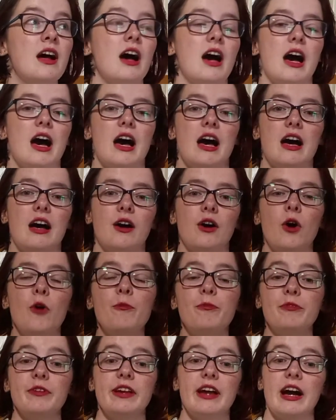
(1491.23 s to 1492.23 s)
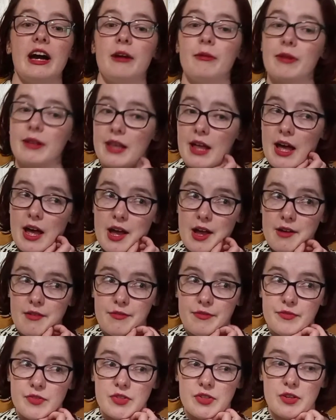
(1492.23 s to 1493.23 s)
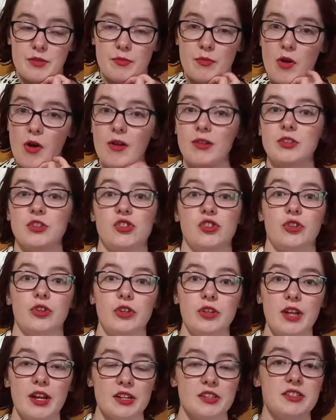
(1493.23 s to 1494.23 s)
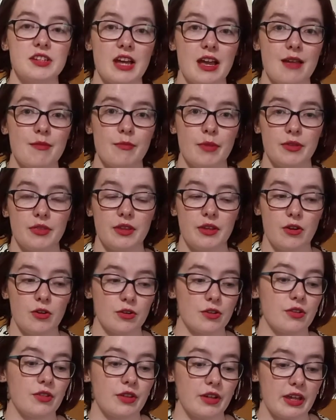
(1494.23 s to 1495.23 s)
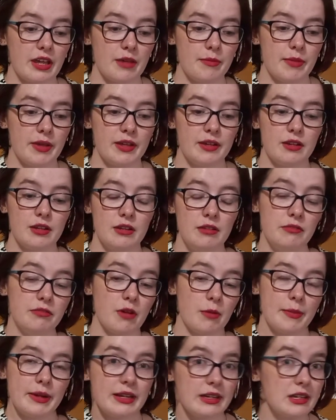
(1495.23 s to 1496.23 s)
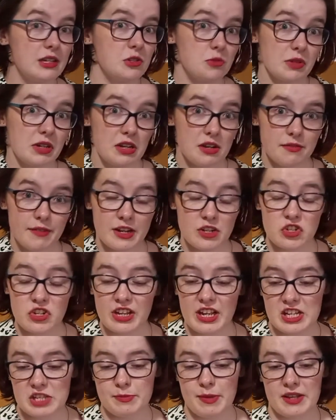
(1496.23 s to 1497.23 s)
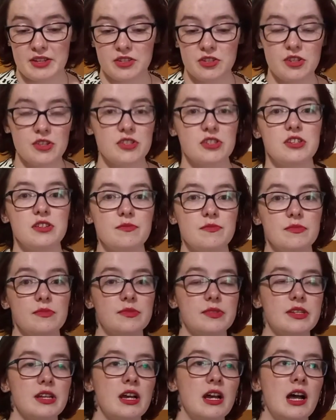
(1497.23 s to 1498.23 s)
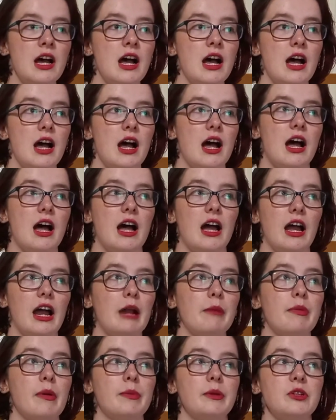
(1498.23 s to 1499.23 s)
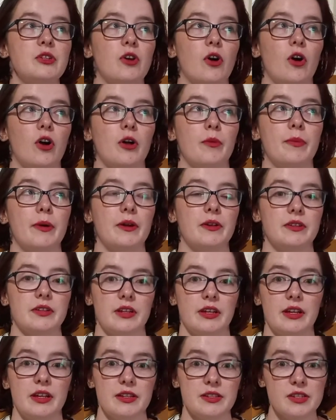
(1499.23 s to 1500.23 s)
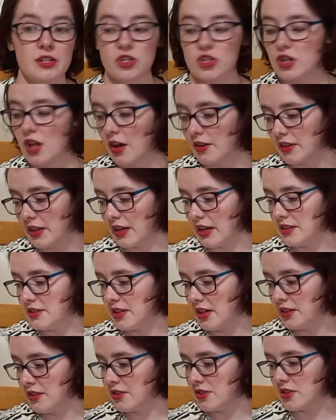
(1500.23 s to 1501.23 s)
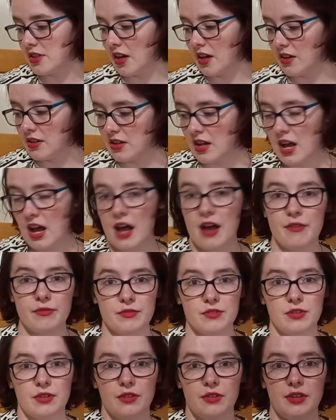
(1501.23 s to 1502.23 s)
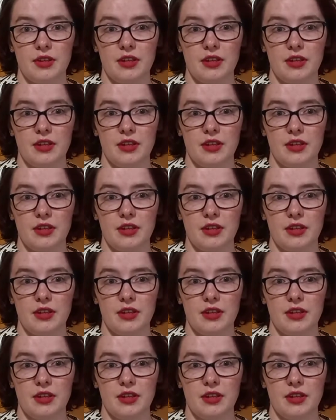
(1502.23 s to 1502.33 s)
Hopefully I will have some haul to show you next time about the order that came in from England when it eventually gets past customs. I'll probably talk about a stitch along that I intend to start after